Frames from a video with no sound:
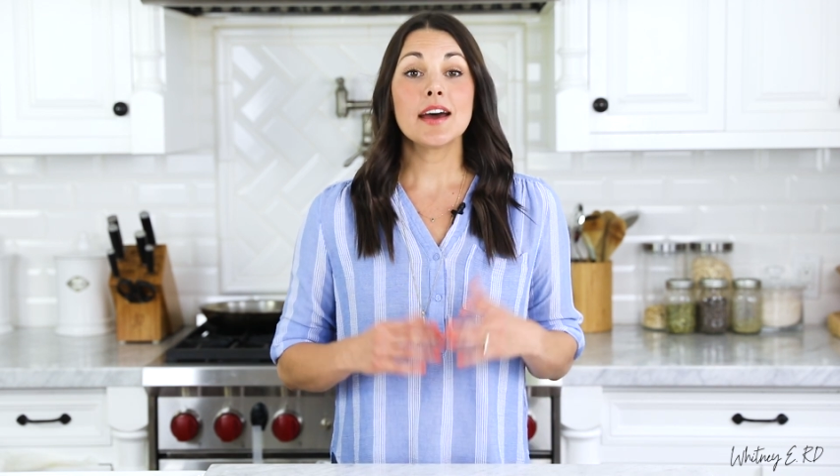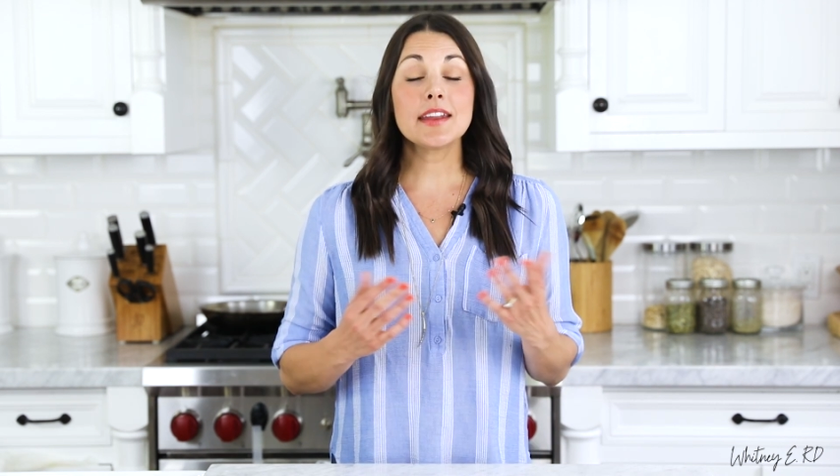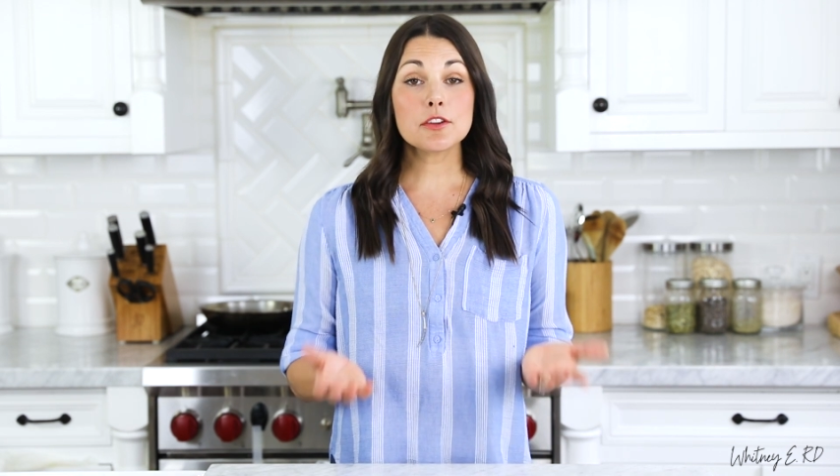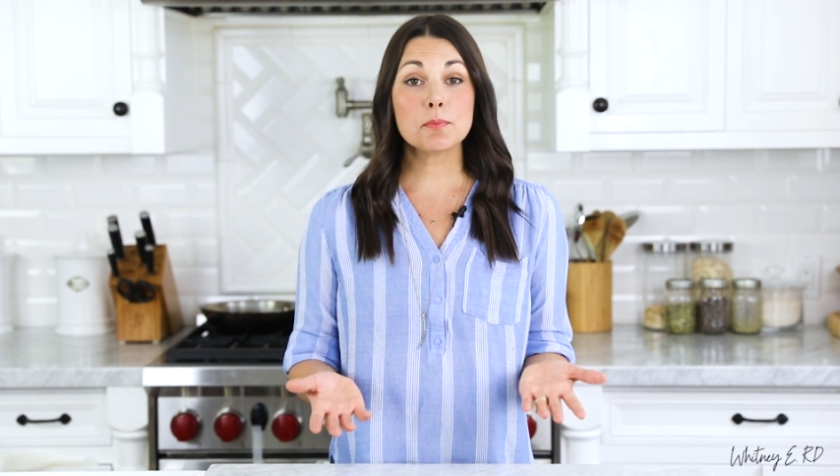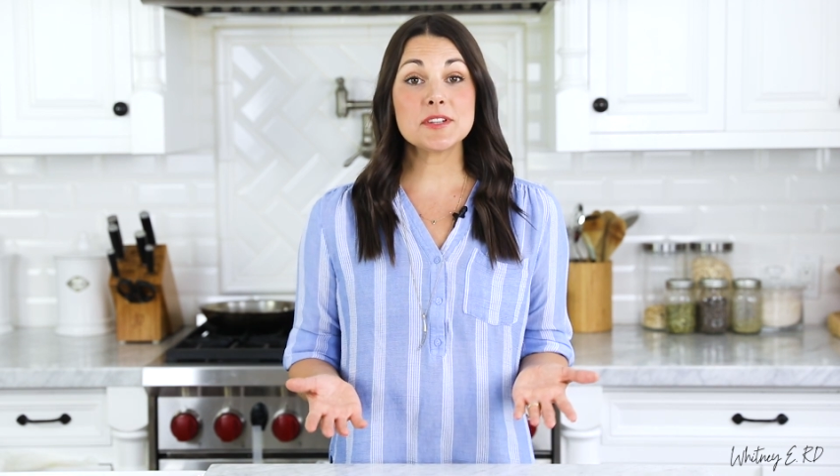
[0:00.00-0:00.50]

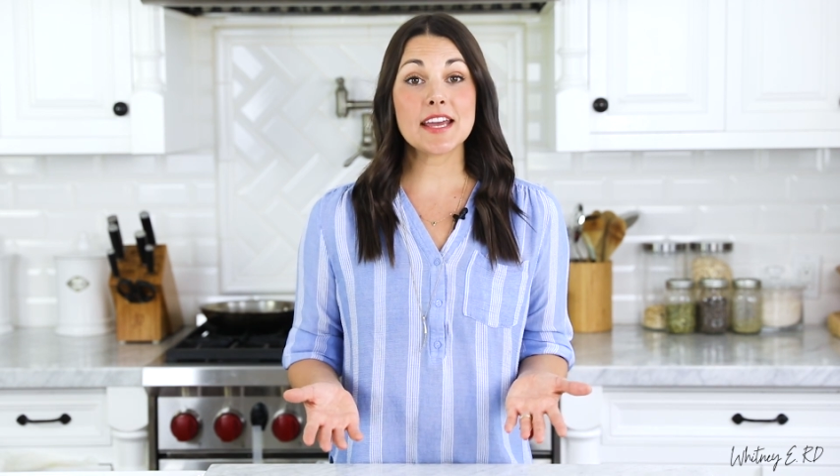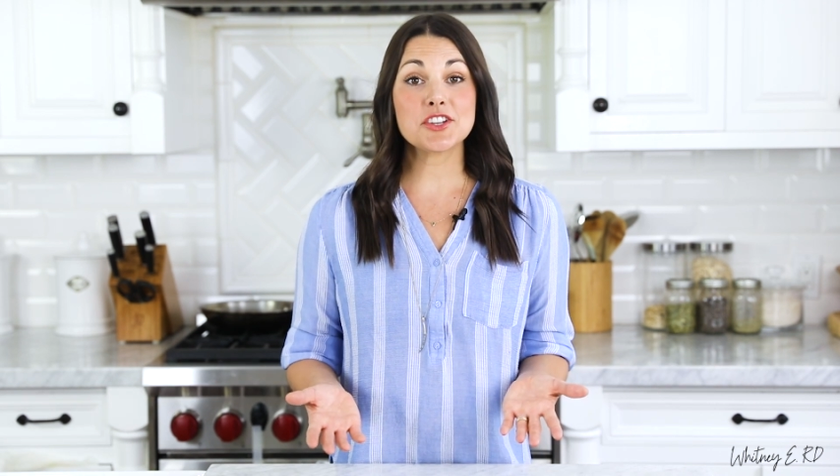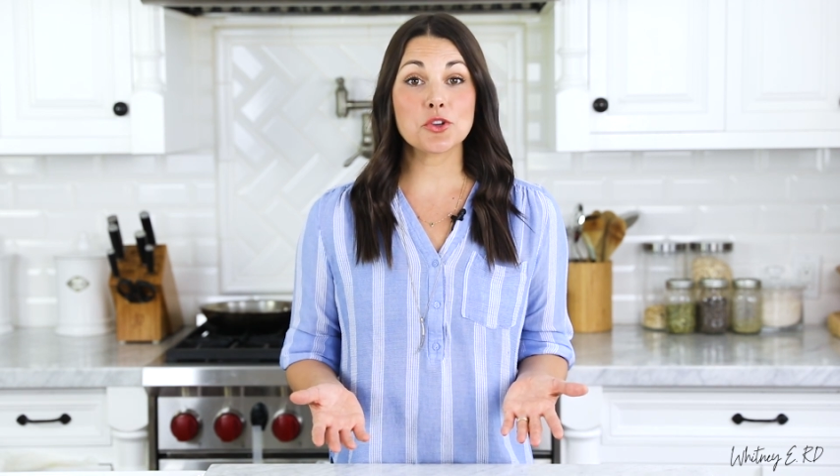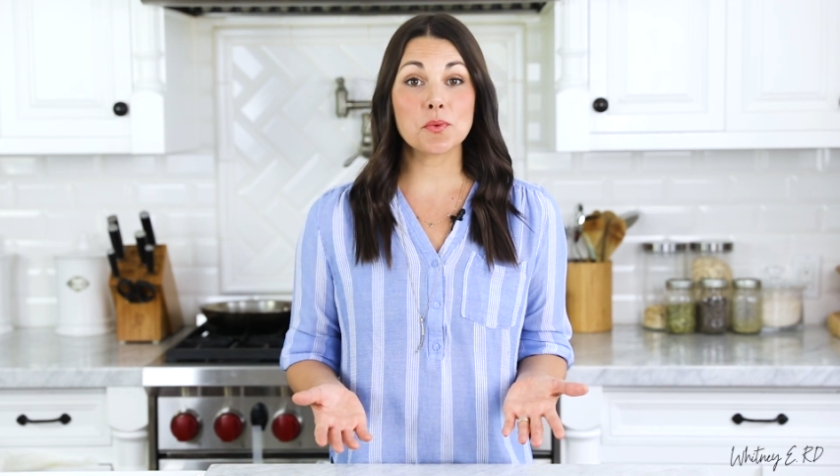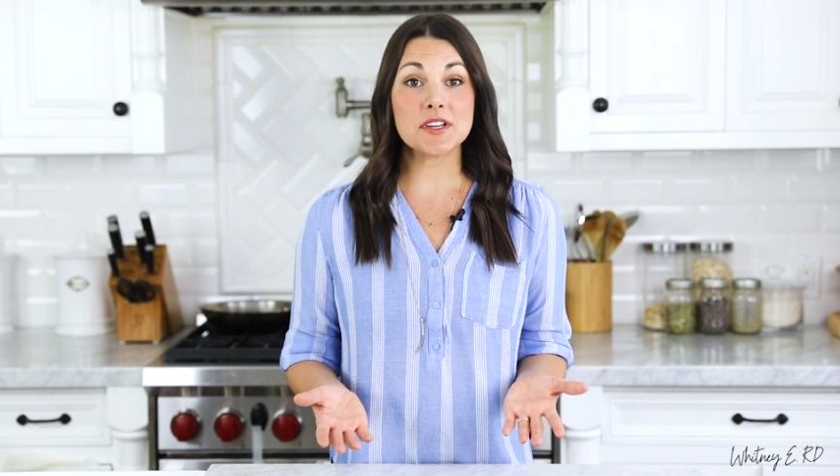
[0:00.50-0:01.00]
Another
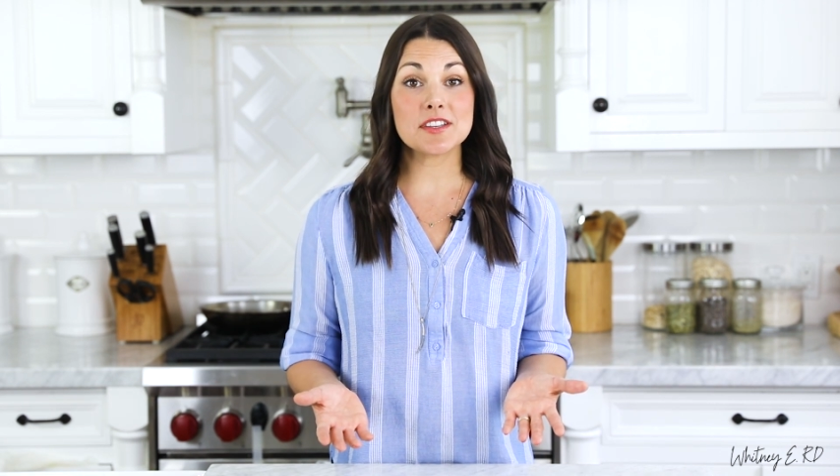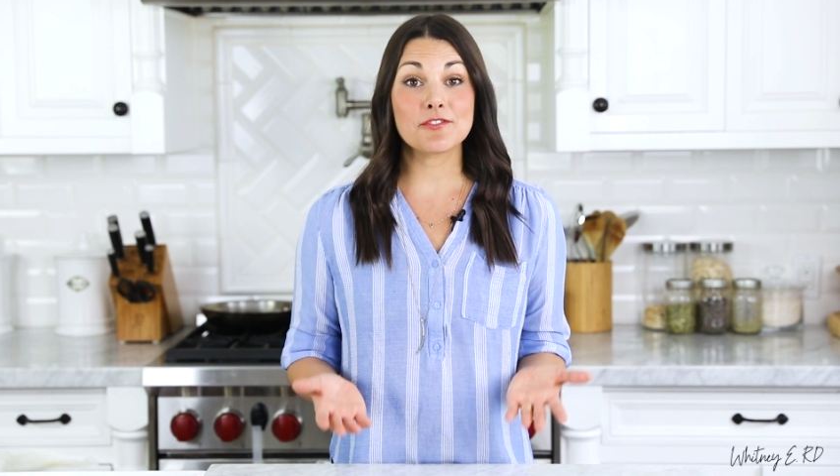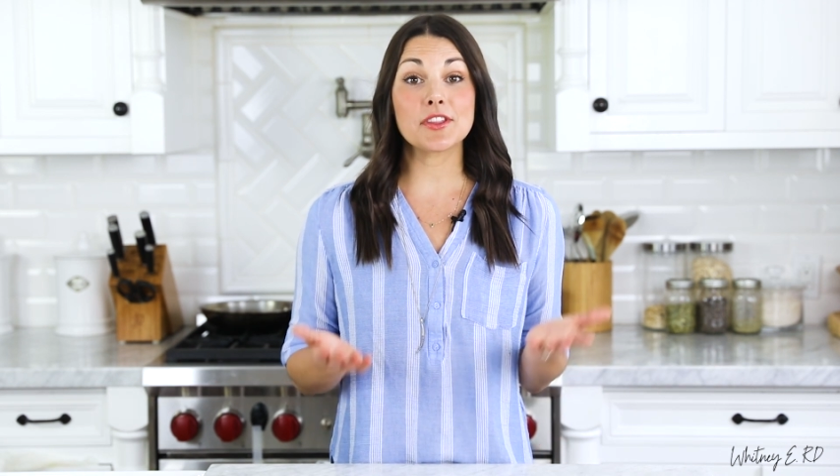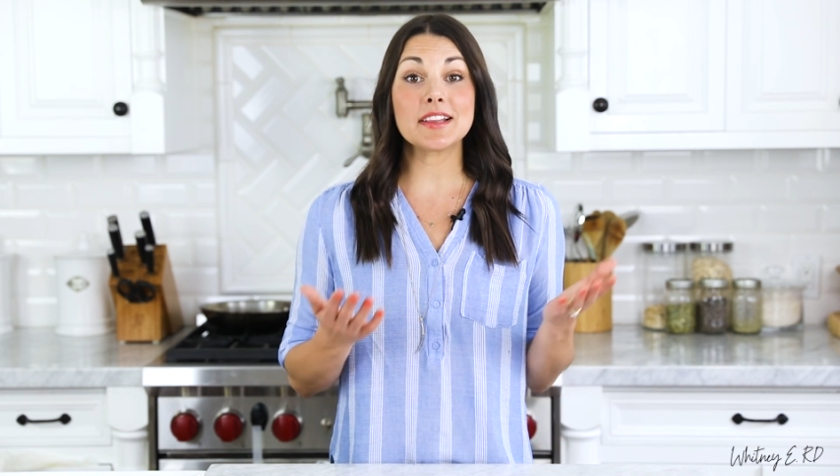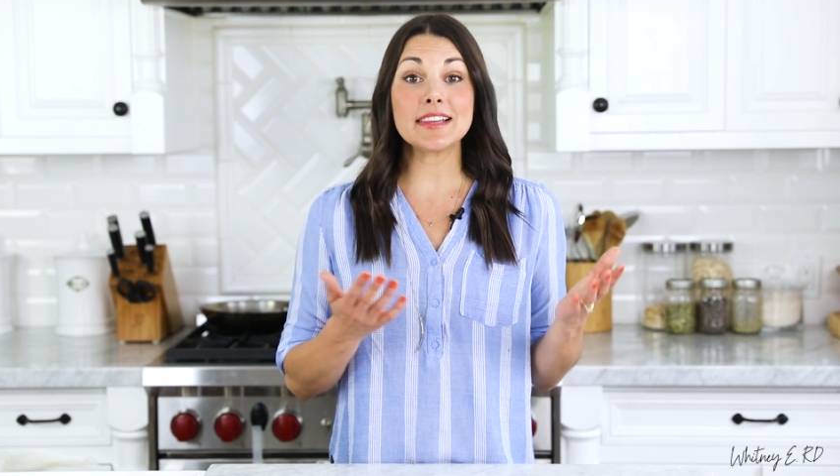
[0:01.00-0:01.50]
potential reason for the